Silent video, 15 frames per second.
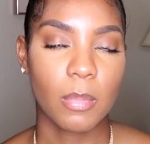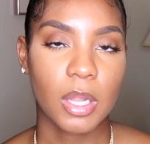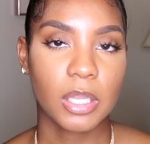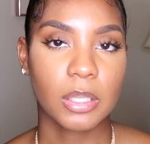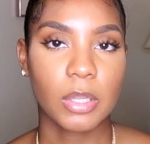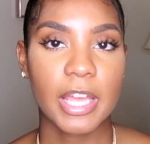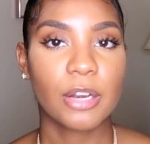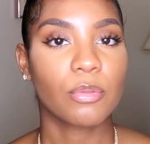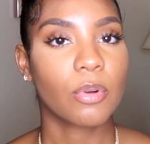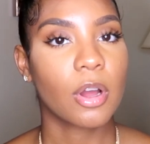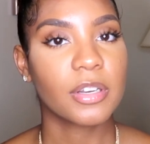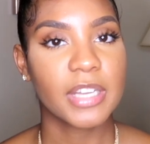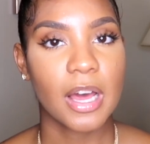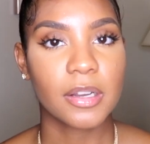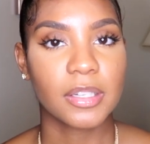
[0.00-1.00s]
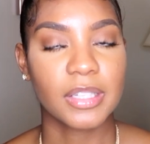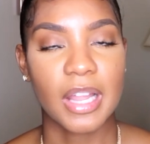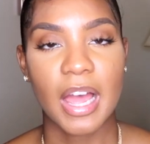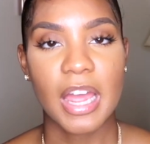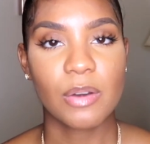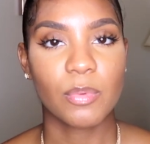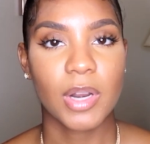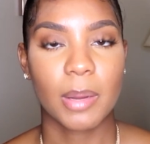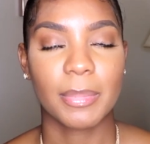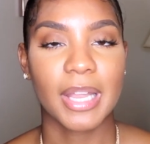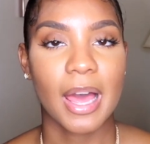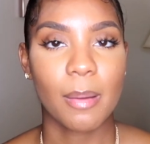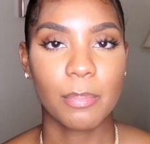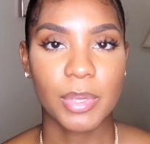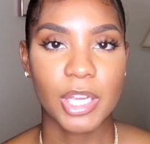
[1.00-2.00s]
later on down the line when I'm a
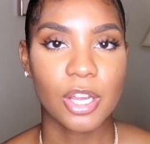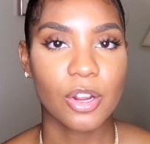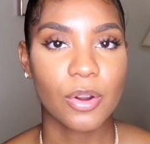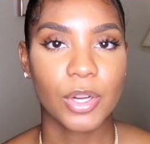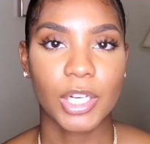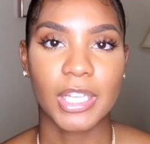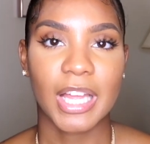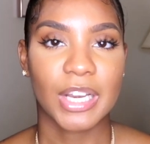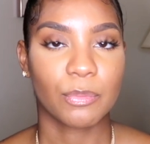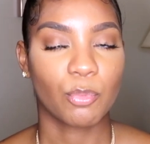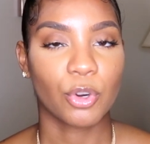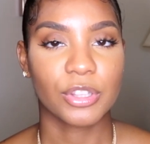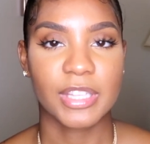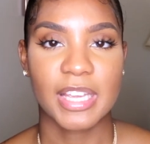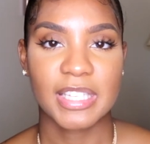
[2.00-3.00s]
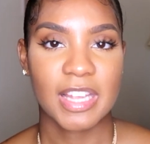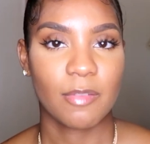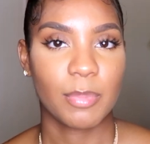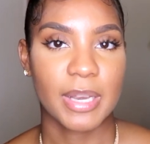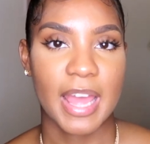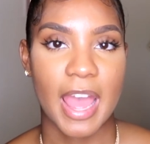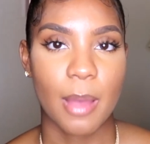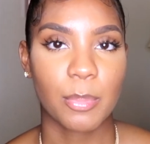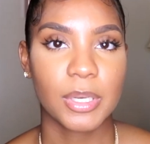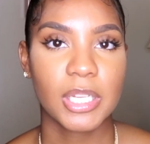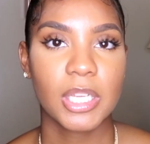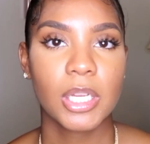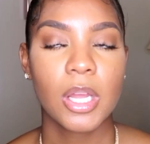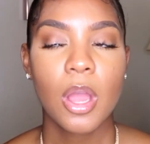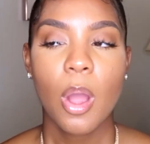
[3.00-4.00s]
lot bigger and a lot of more things have been
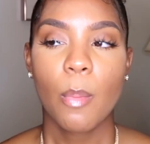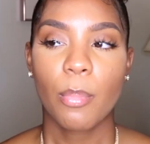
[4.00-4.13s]
happening.